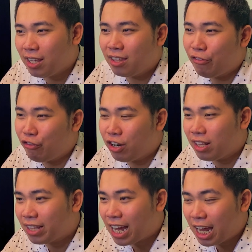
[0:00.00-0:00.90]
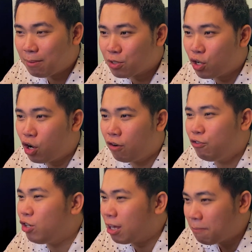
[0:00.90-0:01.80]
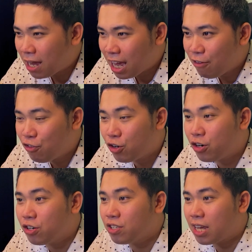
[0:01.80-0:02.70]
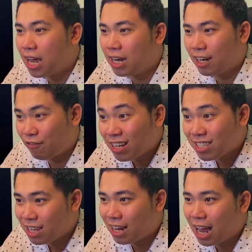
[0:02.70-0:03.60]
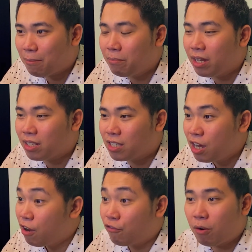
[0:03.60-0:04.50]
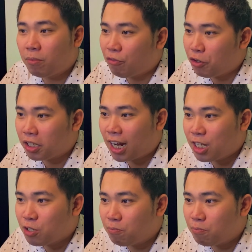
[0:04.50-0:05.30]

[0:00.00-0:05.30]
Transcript: different types of unique behaviors and investing habits from different kinds of